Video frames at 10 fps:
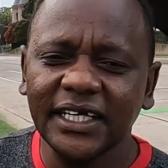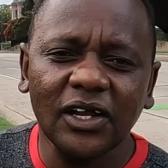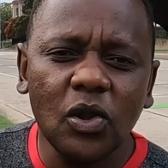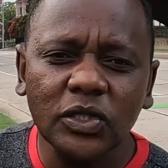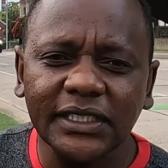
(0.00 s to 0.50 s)

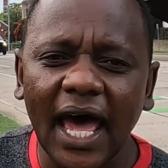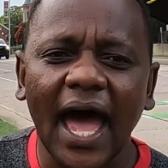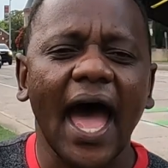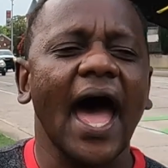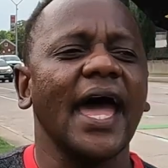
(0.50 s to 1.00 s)
closed her
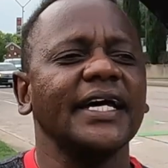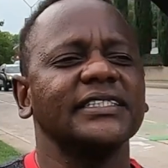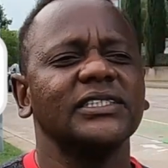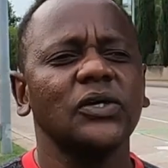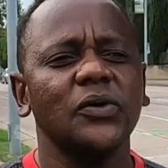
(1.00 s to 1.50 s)

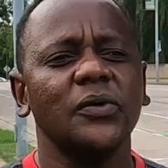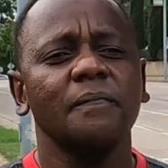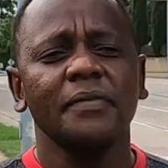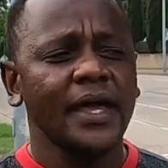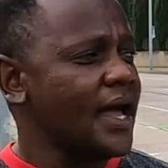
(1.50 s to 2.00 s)
eyes. So
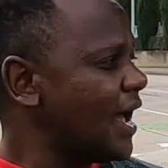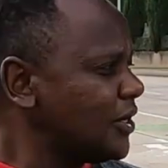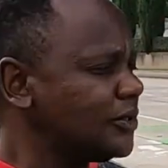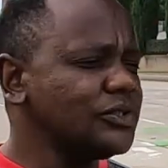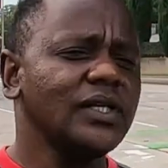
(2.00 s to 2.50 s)
I
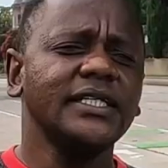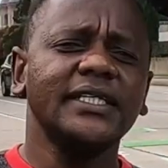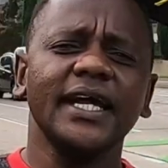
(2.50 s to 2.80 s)
usually